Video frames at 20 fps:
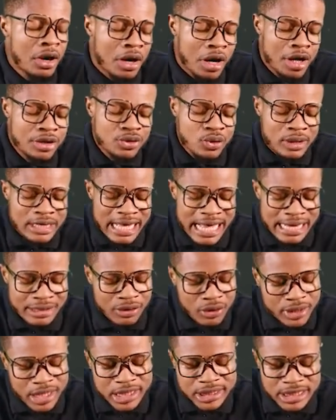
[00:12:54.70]
Or you can,
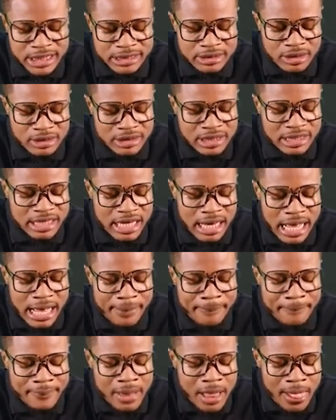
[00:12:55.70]
since
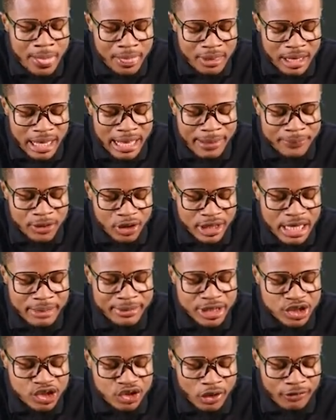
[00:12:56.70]
your name
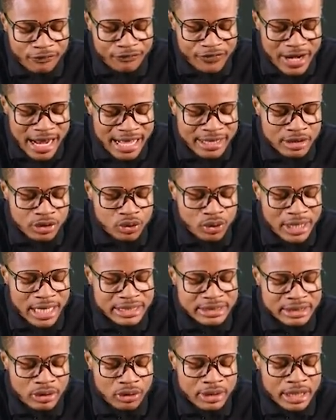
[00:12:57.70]
is John Frank, you
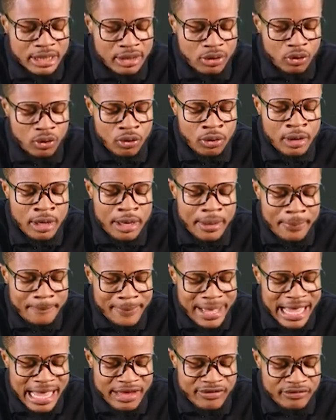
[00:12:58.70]
can say,
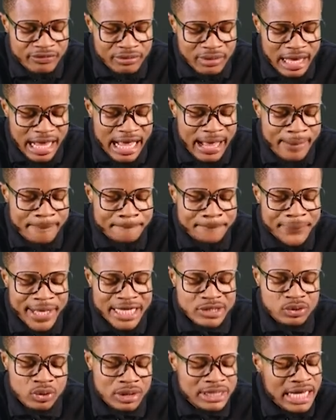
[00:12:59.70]
my
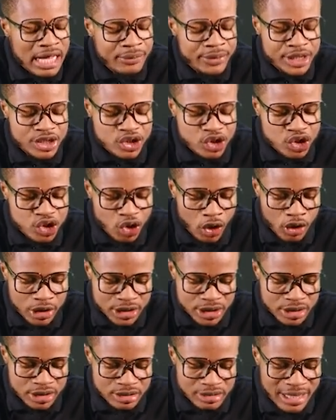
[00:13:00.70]
password name is
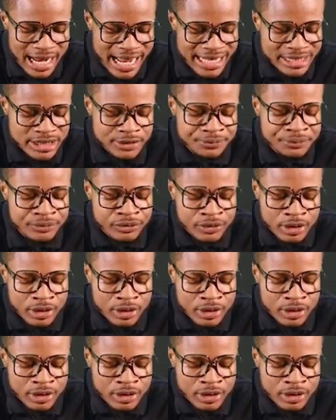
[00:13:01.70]
John, right?